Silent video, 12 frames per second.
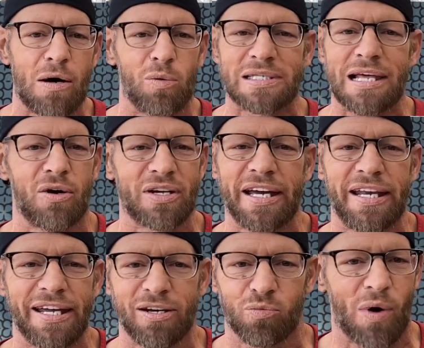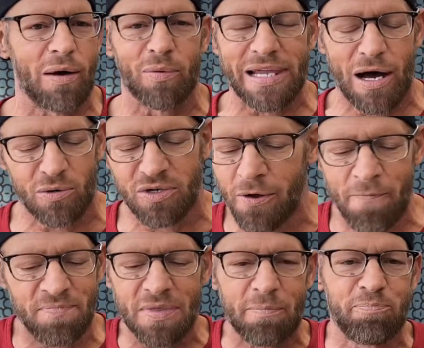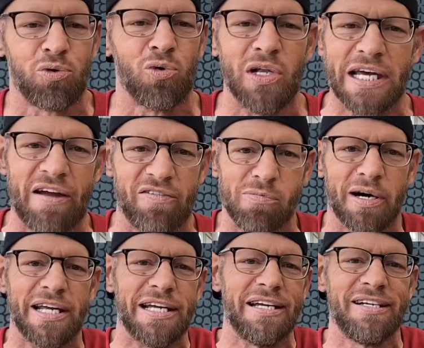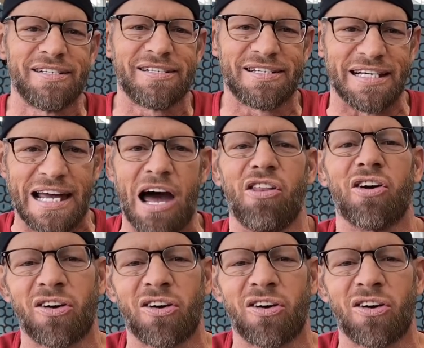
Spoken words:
Without getting, right, without pooling everybody together.